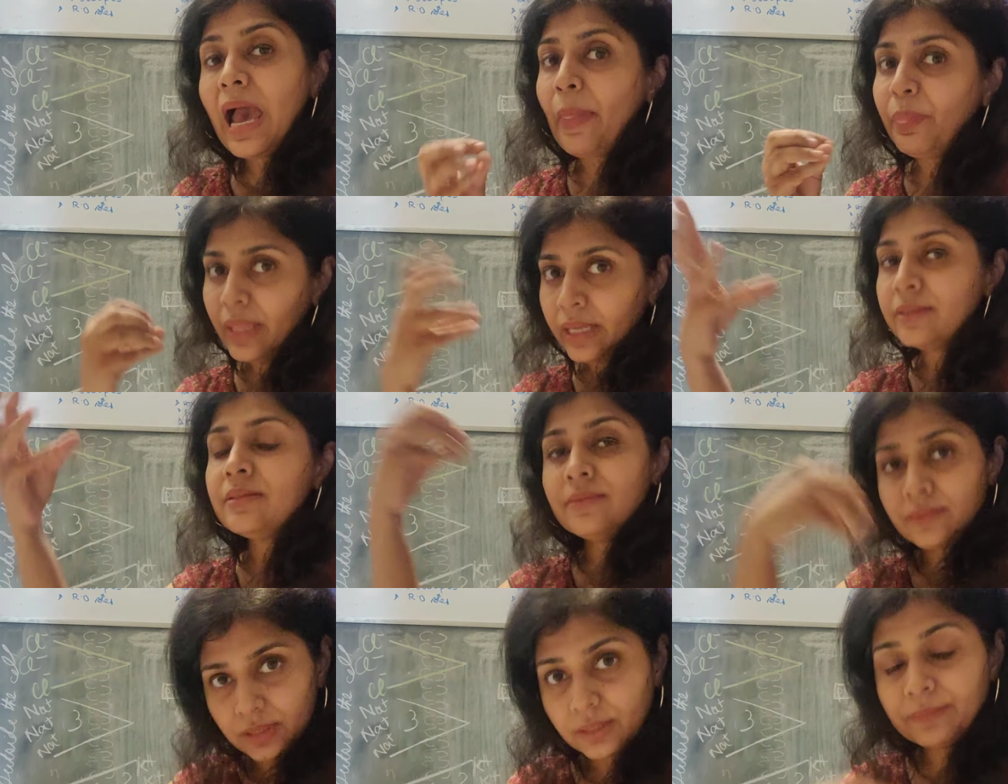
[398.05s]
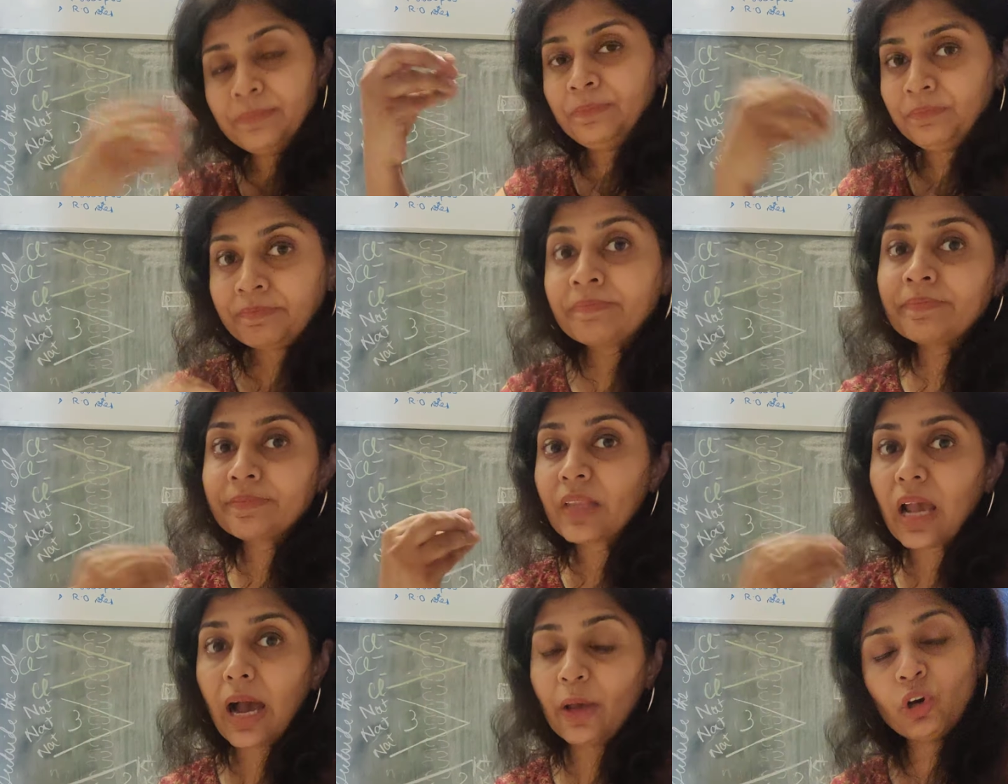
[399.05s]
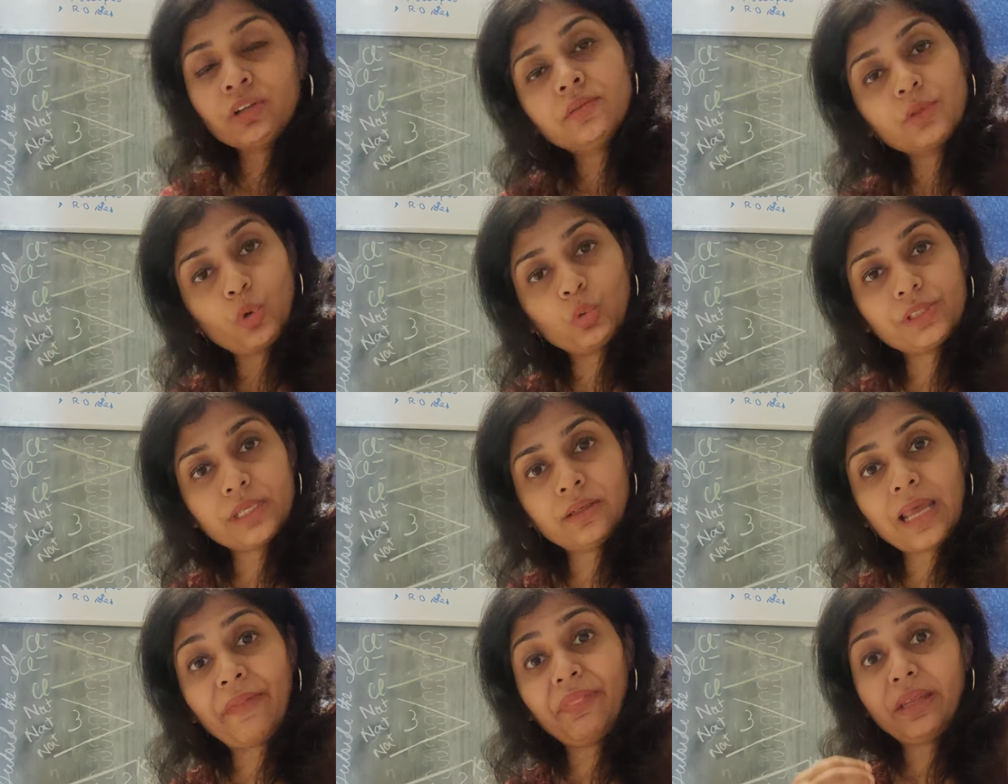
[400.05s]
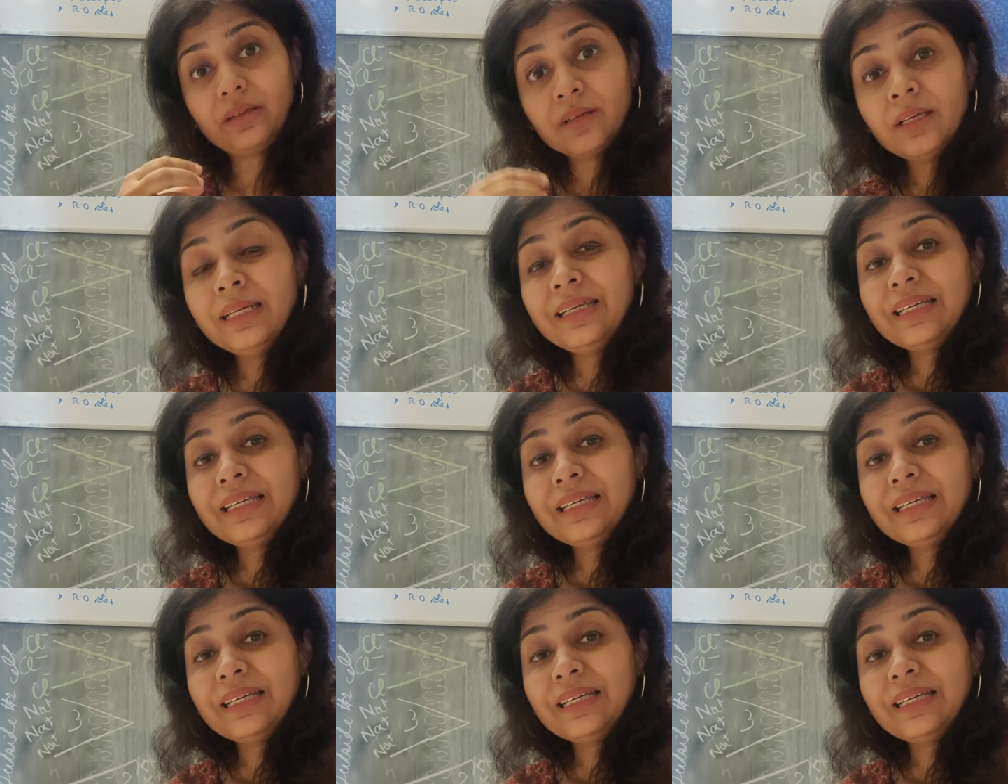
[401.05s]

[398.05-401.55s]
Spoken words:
and then the ion goes in, and then